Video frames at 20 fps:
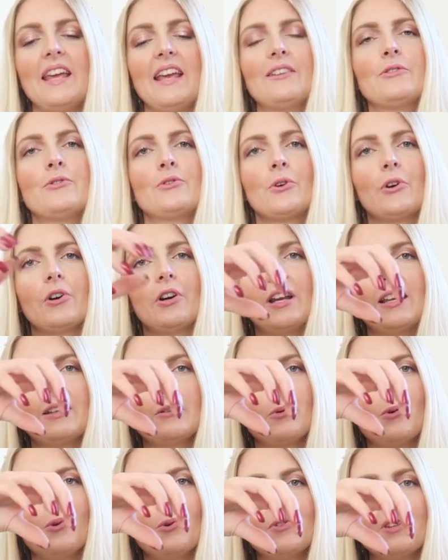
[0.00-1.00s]
they turn
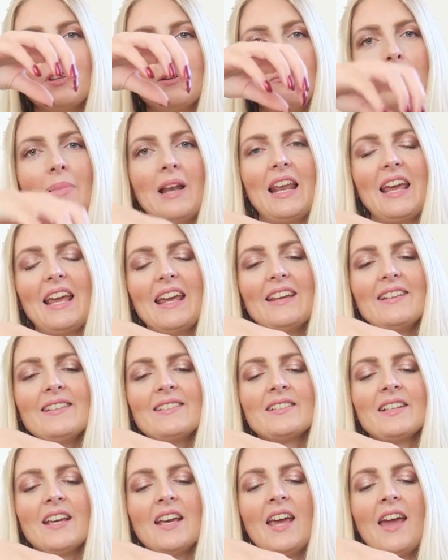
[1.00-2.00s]
it on the
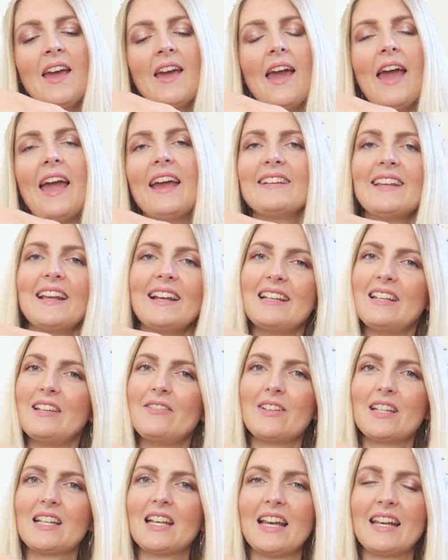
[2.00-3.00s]
plate and they
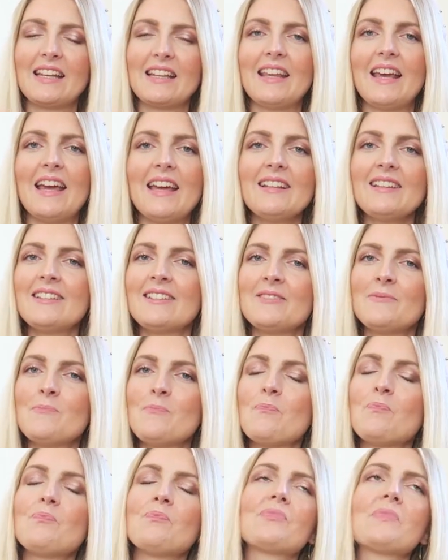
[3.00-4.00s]
leave it like that.
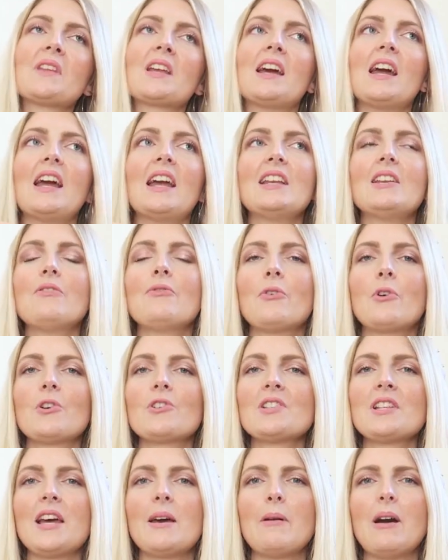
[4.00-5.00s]
And the
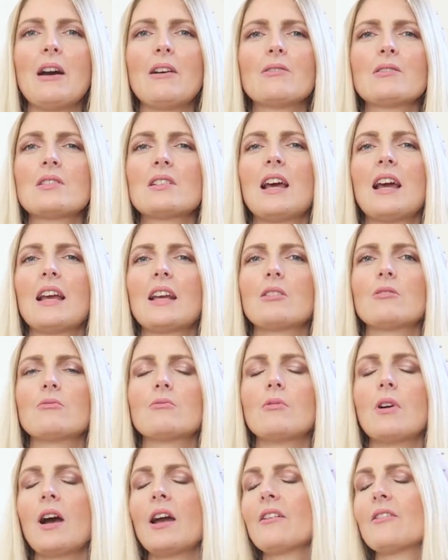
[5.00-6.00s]
first time I was like,
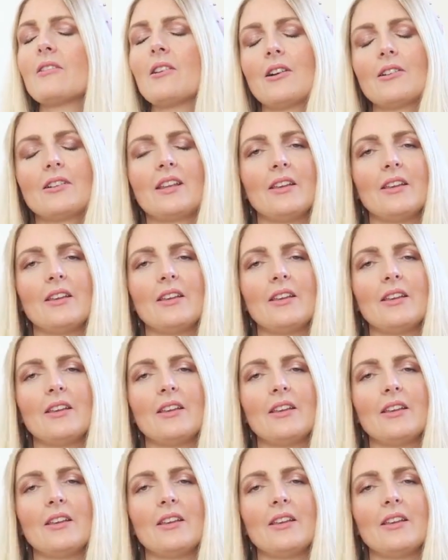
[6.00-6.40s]
why are